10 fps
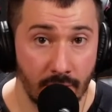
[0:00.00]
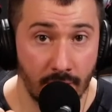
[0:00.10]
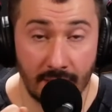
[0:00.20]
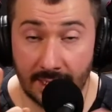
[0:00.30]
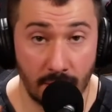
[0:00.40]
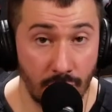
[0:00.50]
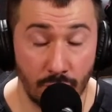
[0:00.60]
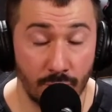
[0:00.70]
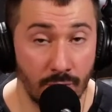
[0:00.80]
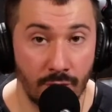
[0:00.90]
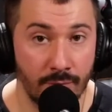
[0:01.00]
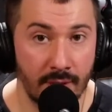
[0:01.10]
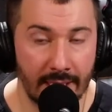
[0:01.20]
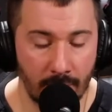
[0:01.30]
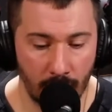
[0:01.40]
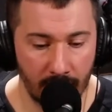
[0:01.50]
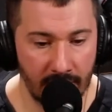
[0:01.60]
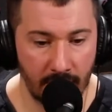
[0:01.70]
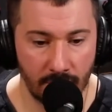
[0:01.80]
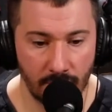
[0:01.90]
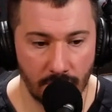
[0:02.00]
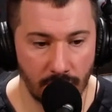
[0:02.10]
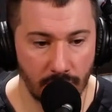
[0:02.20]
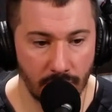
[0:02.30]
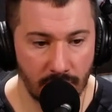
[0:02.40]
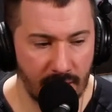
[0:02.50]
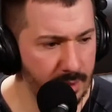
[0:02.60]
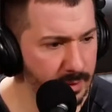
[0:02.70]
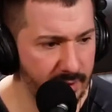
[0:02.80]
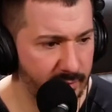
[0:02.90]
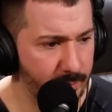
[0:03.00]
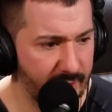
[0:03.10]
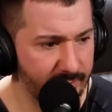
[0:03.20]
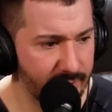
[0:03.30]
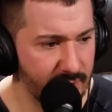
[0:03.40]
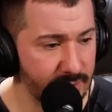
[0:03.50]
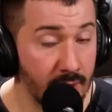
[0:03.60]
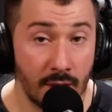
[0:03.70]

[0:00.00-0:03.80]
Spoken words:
Like, you'd be like, where the hell did anybody ever pay for these?